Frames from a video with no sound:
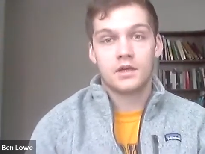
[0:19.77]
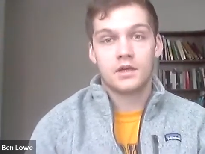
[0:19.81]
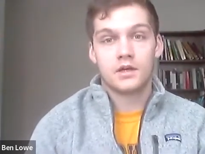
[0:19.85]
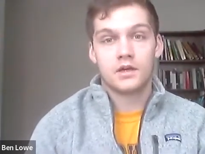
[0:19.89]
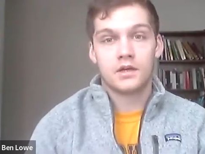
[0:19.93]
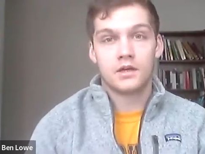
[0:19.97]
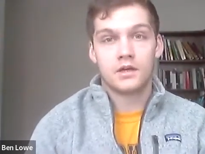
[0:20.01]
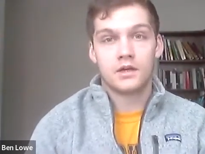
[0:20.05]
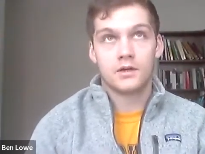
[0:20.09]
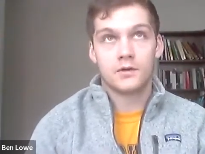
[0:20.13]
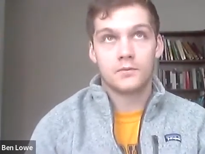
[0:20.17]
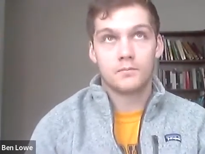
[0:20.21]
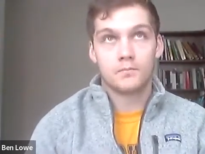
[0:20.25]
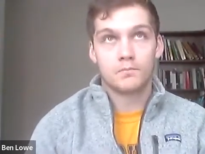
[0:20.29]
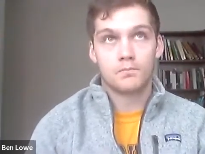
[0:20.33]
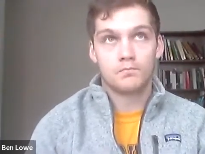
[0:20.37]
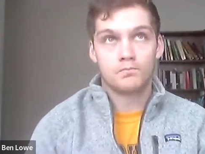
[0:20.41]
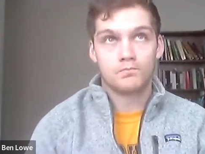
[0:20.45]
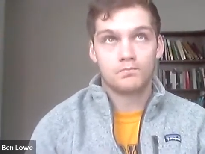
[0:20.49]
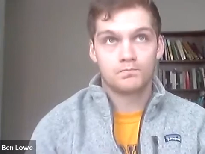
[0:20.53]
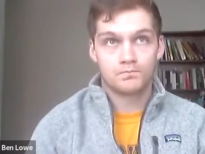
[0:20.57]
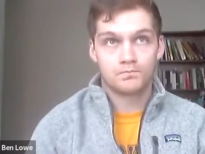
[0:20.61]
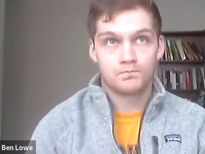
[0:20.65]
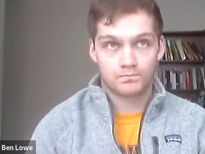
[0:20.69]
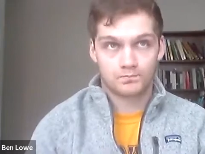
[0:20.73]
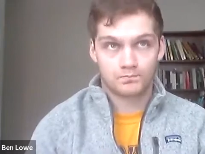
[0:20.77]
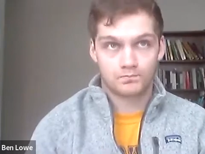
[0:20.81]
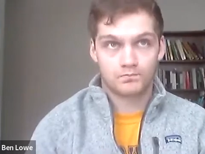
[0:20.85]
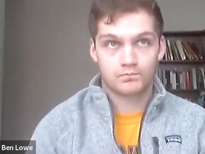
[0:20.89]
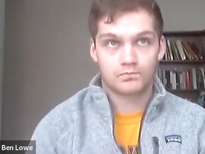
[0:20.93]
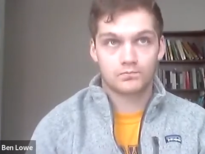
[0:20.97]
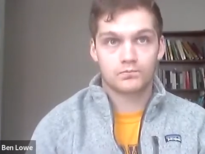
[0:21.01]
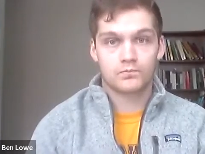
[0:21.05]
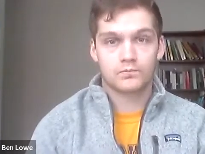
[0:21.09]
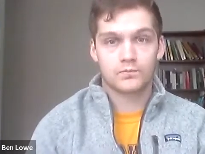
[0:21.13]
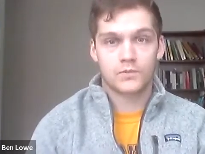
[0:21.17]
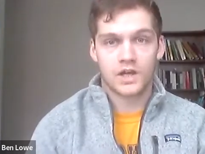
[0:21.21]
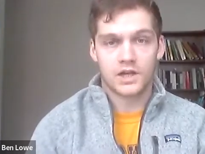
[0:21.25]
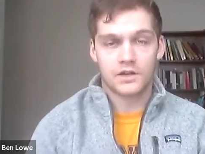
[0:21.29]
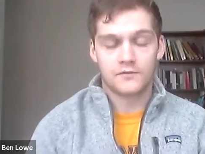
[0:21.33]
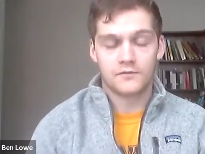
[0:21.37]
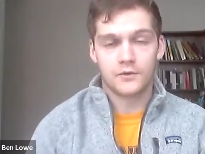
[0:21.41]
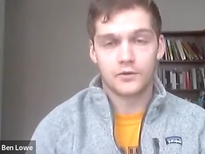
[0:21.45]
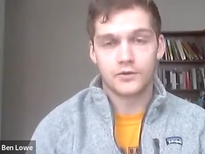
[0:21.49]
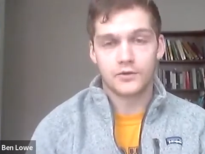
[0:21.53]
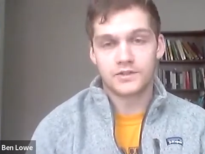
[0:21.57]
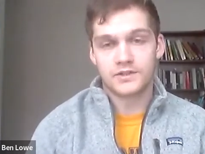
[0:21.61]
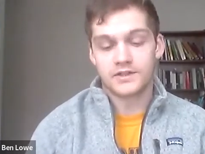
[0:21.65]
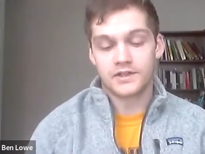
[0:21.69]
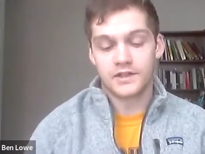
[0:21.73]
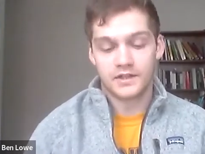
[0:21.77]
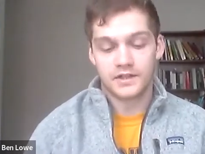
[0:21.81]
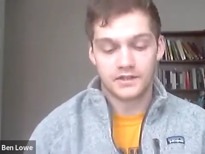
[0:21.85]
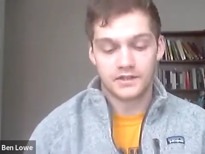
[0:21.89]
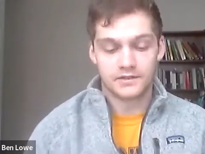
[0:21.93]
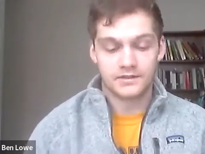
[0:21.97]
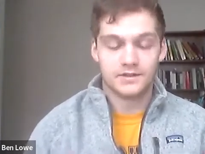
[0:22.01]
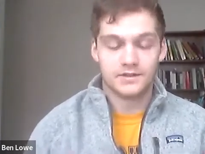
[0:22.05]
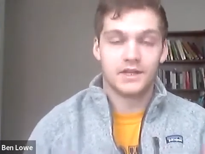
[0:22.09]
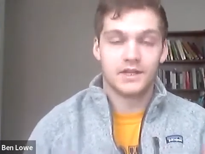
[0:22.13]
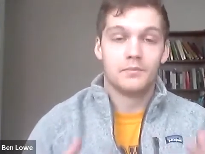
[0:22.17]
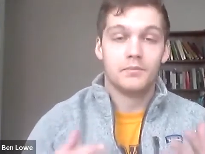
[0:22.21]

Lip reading: Um, Kind of focusing on